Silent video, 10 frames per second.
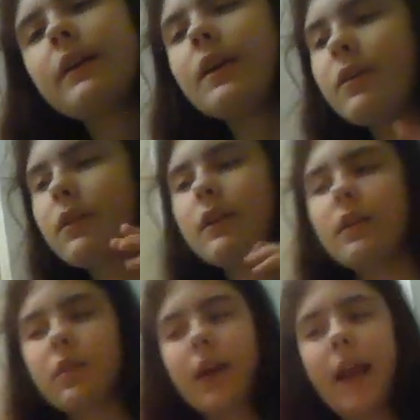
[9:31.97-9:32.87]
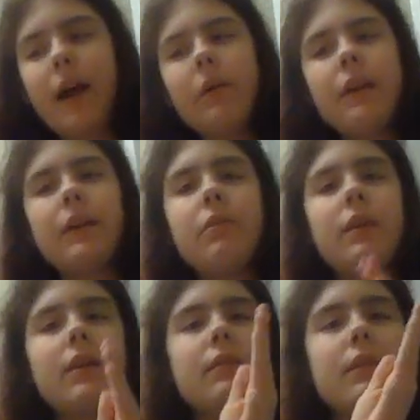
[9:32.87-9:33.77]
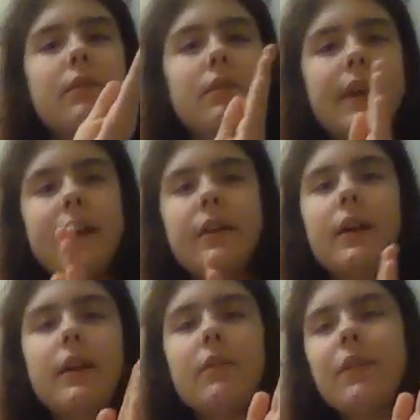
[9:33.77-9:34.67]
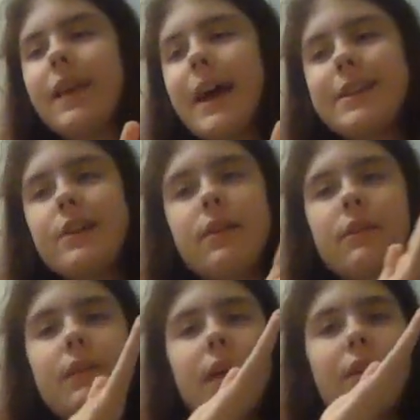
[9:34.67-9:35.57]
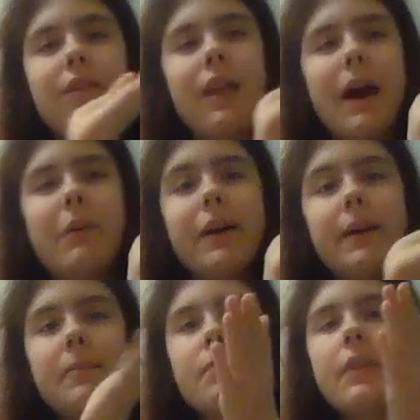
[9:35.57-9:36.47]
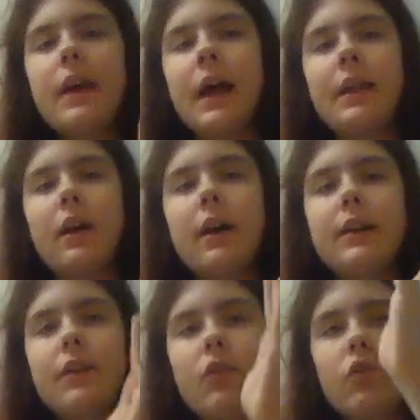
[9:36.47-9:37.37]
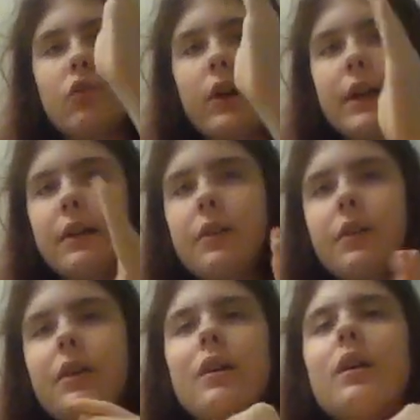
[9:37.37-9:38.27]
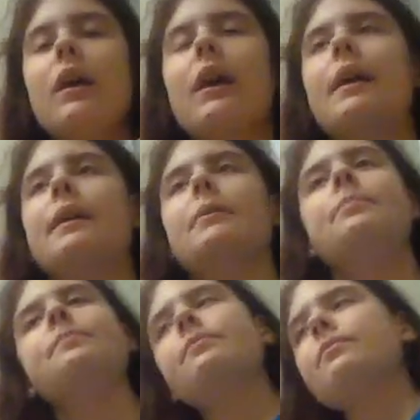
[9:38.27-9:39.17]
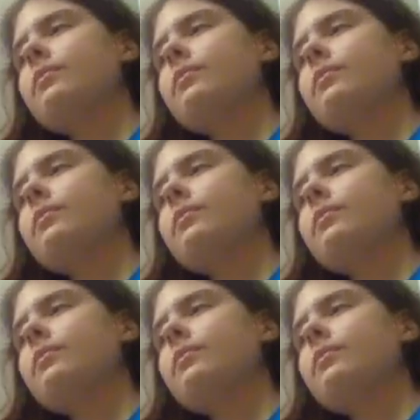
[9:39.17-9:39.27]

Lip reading: it is inside out if the edges face that way and not straight. And